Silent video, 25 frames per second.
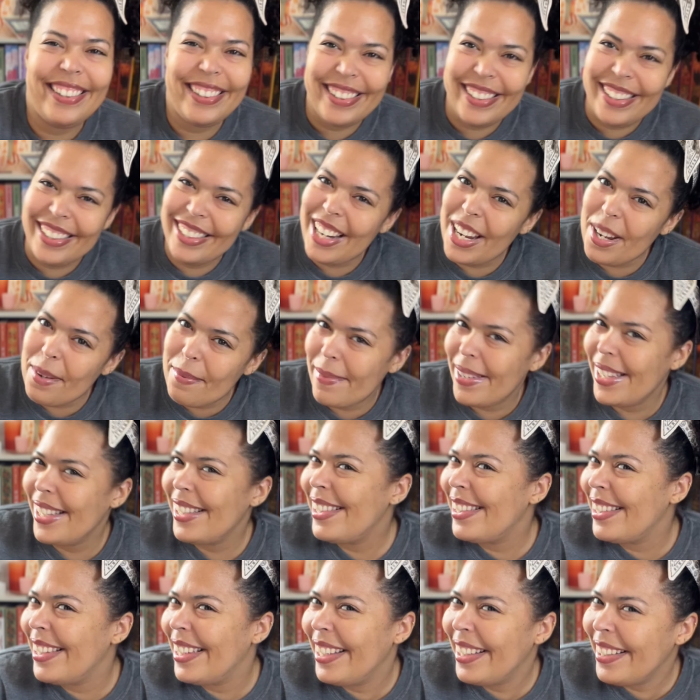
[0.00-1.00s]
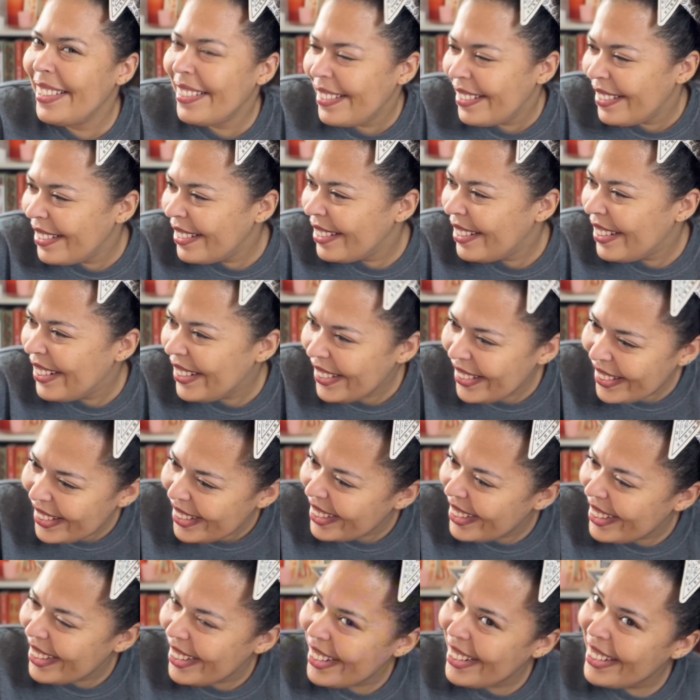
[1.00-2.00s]
did I miss you,
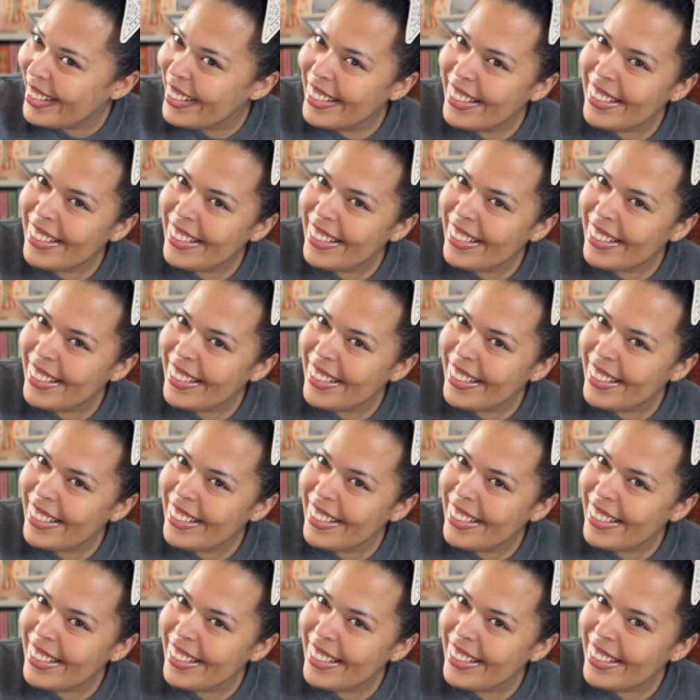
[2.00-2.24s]
or